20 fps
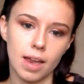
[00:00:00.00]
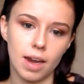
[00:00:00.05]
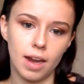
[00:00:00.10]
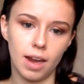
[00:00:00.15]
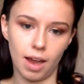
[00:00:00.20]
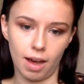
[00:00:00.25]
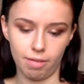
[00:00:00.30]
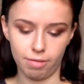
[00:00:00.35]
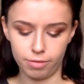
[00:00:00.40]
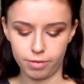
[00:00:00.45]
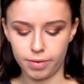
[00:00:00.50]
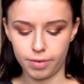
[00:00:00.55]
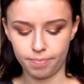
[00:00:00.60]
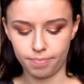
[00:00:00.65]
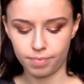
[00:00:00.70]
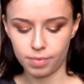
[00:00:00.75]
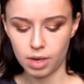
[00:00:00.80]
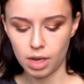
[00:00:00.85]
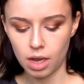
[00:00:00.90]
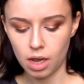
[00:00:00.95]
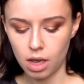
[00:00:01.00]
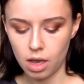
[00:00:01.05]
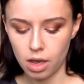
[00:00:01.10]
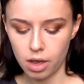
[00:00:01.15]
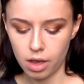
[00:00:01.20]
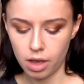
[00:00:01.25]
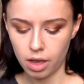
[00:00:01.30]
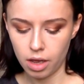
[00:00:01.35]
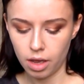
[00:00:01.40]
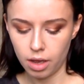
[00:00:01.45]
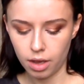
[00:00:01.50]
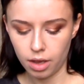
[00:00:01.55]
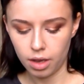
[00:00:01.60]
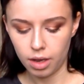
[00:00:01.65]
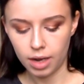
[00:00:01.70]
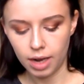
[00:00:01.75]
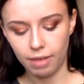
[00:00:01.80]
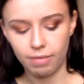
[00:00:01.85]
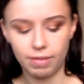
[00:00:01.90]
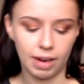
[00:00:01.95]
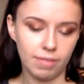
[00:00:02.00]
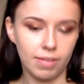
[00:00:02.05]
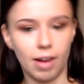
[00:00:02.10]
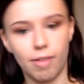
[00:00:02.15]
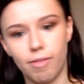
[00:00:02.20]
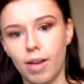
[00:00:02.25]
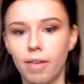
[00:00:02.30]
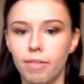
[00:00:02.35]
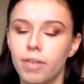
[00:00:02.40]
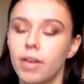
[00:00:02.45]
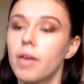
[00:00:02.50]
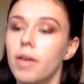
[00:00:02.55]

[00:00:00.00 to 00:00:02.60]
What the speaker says: Love. Love, love, love, love.